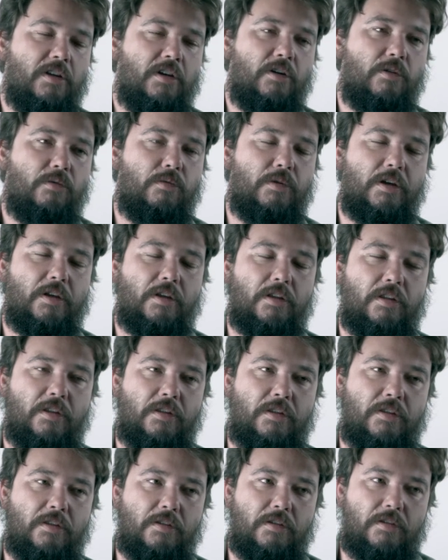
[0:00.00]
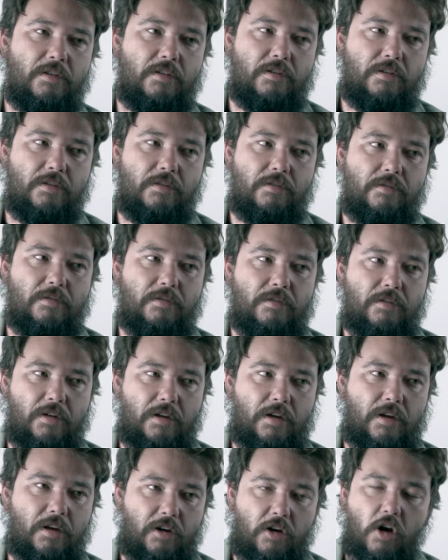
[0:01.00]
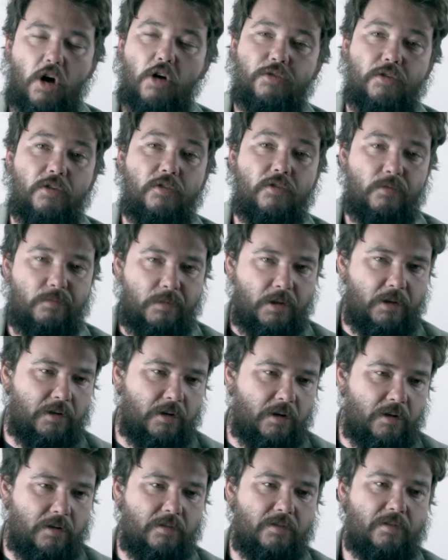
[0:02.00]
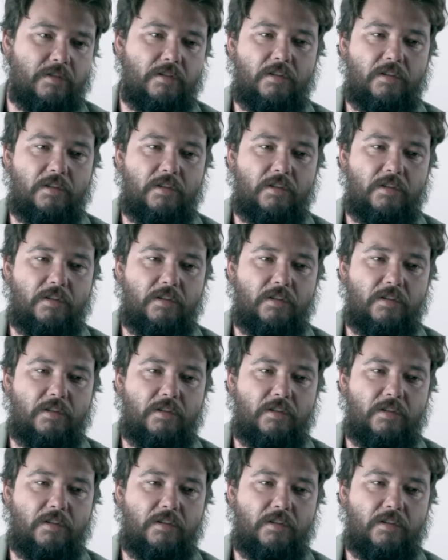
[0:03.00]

with Cauldron Familiar.